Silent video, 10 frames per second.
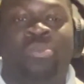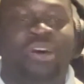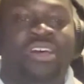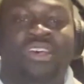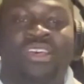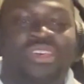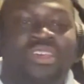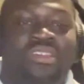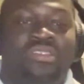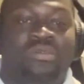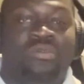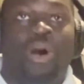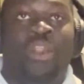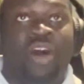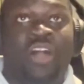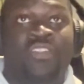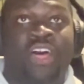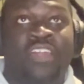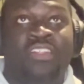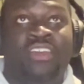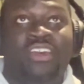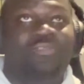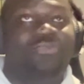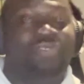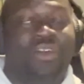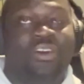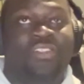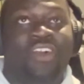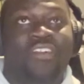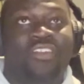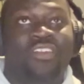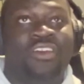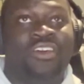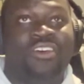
But one, unlikely, very unlikely.